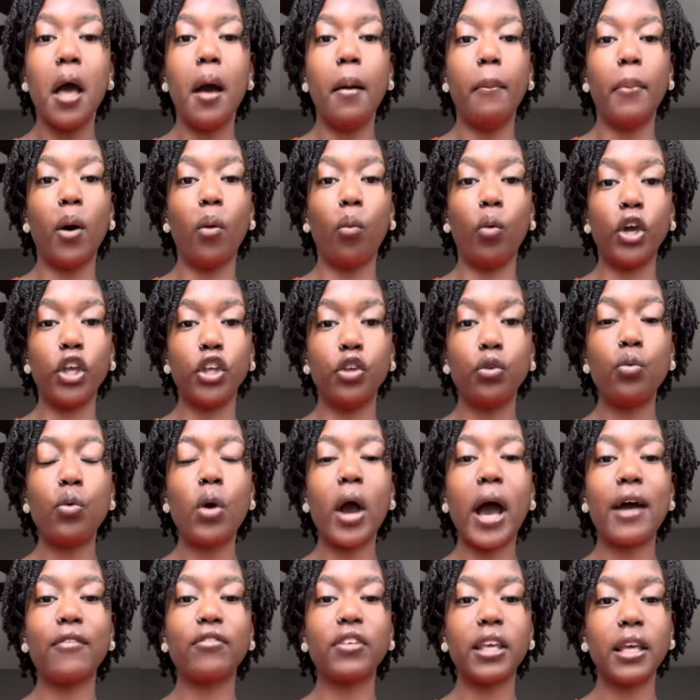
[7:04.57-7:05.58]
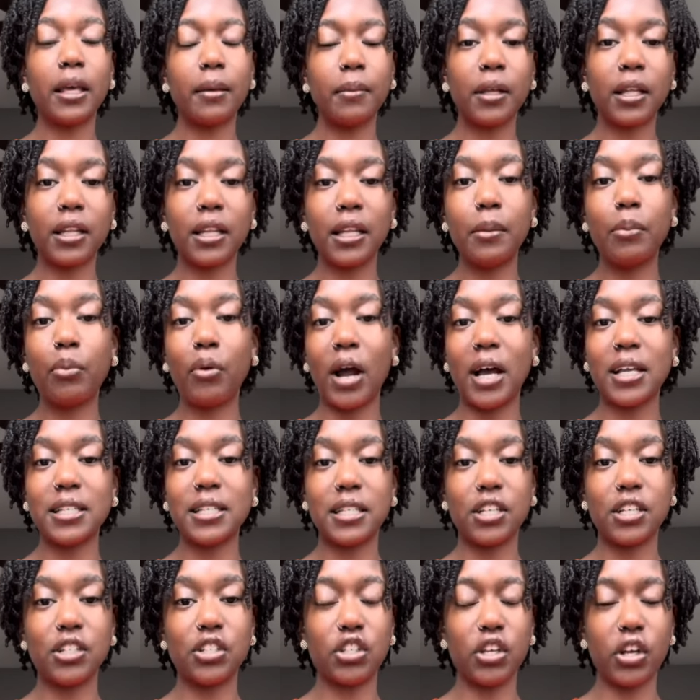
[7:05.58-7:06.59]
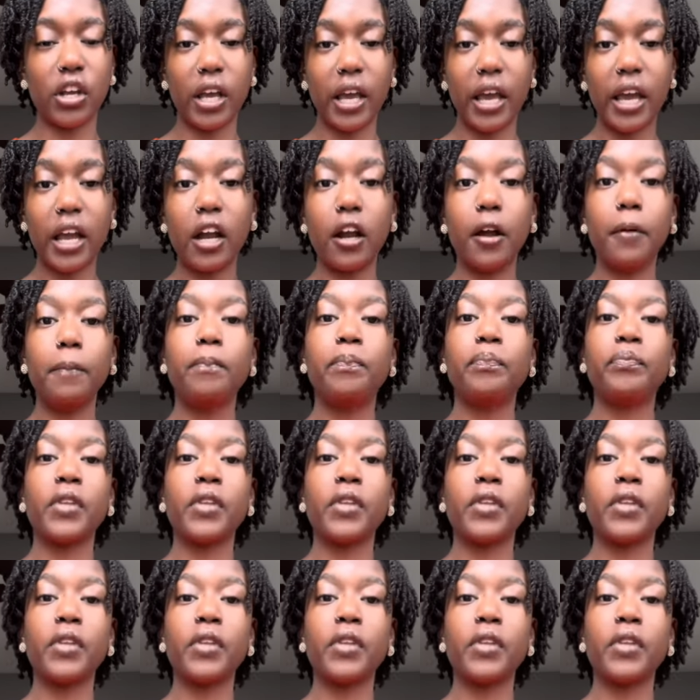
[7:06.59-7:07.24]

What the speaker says: But when you have chemically processed your hair,